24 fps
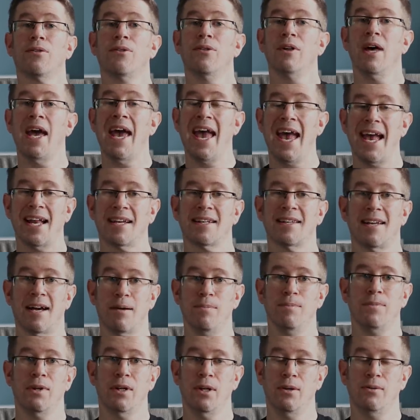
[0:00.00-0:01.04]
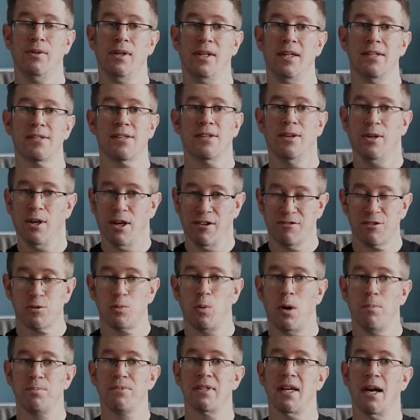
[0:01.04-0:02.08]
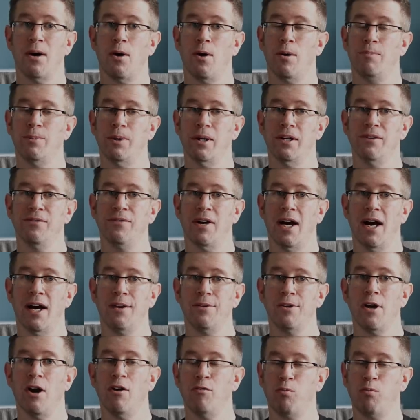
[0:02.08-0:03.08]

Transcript: the headlamp units that I've swapped out on my van